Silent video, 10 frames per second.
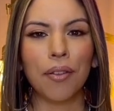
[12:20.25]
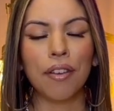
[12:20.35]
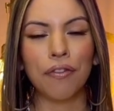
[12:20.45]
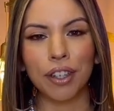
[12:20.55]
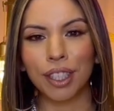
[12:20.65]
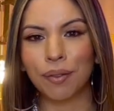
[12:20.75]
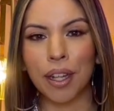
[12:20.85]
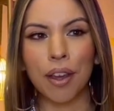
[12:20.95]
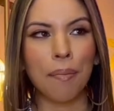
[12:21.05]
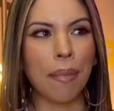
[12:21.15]
The first
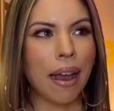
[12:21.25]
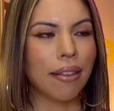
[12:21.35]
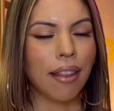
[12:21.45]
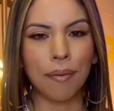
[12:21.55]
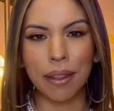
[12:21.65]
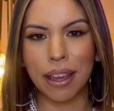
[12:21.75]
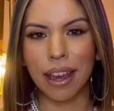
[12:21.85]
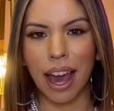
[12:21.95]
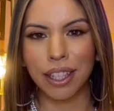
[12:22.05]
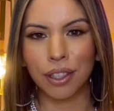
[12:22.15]
video, my lovely
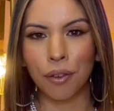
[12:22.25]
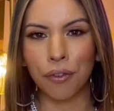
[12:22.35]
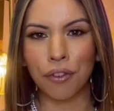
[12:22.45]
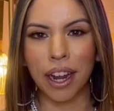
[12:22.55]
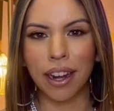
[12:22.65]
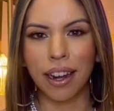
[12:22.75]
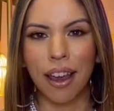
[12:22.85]
high school friend